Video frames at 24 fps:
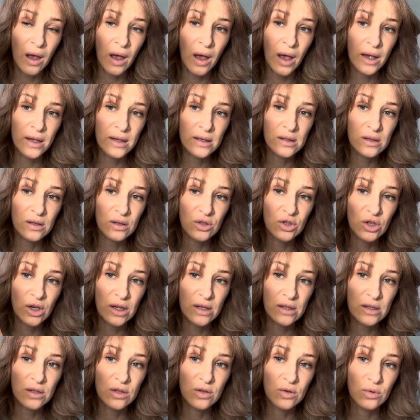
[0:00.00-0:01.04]
I
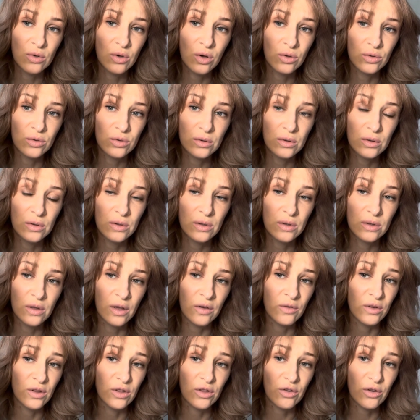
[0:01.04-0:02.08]
suggest you don't
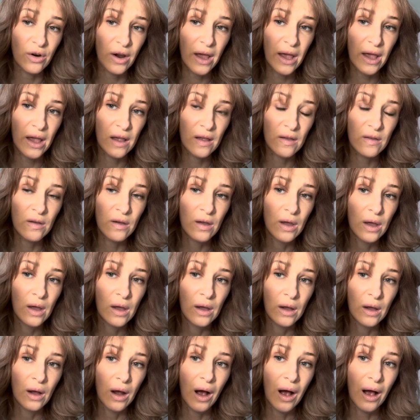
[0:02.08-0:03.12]
even try it
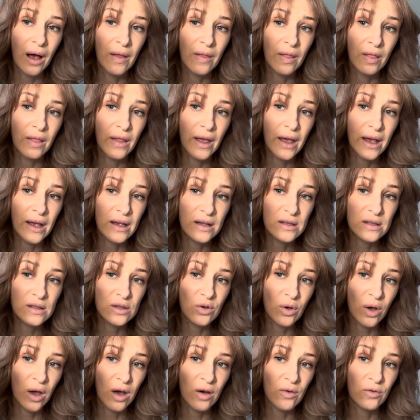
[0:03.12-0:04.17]
unless you
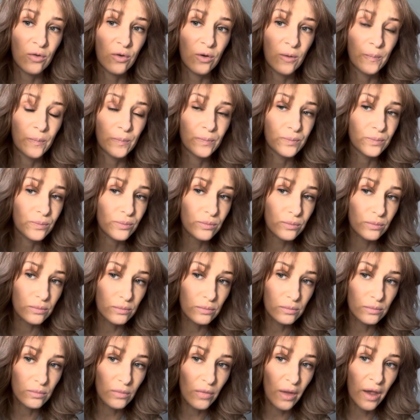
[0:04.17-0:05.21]
have
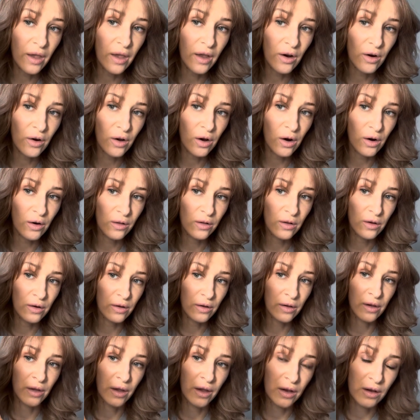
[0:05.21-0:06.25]
hair color,
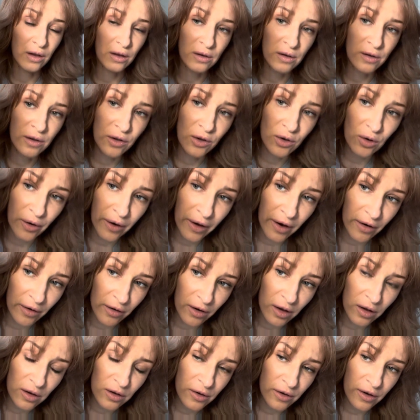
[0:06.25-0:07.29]
hair color, your hair
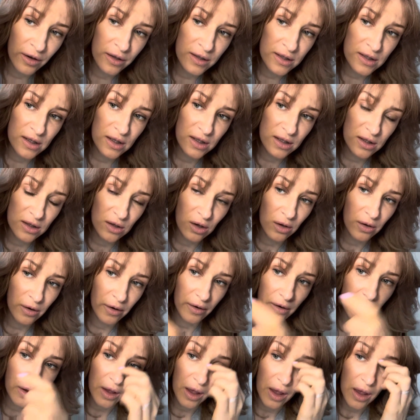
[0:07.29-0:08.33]
color is this color.
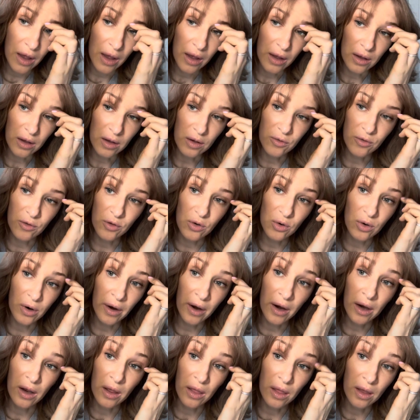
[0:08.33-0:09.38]
If you're
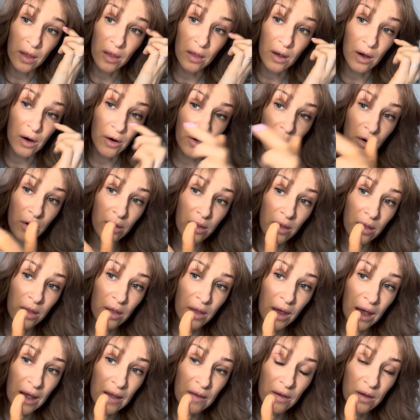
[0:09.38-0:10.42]
anything darker than
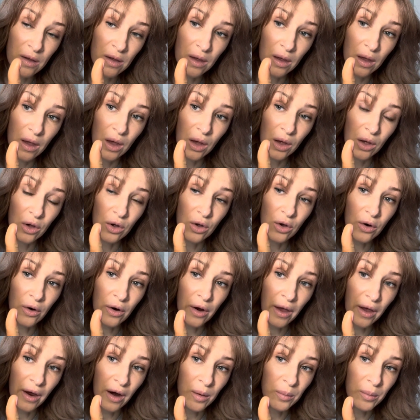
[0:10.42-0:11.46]
that, your
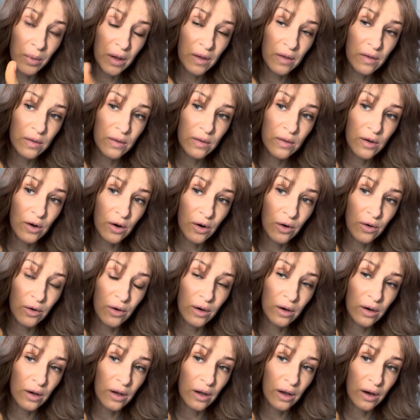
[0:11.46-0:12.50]
hair may
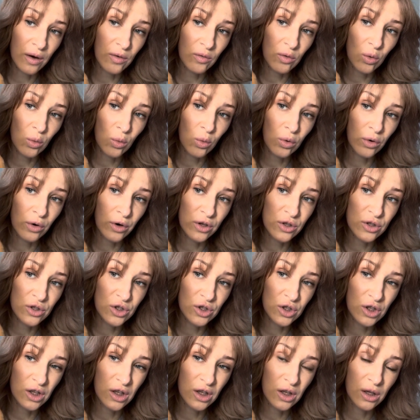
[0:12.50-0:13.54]
turn kind of
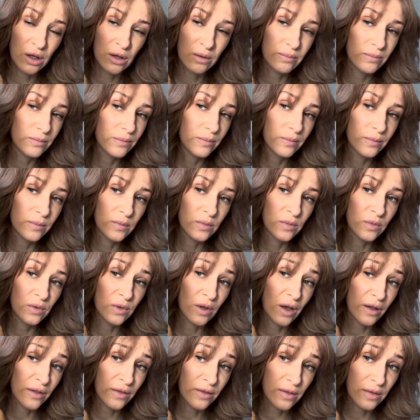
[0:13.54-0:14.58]
orangey,
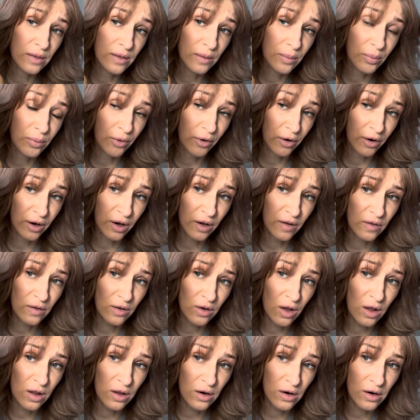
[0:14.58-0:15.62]
not the prettiest
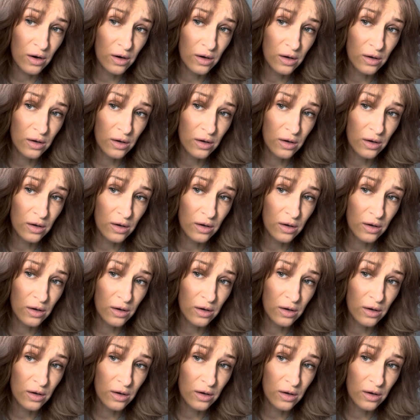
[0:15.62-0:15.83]
color,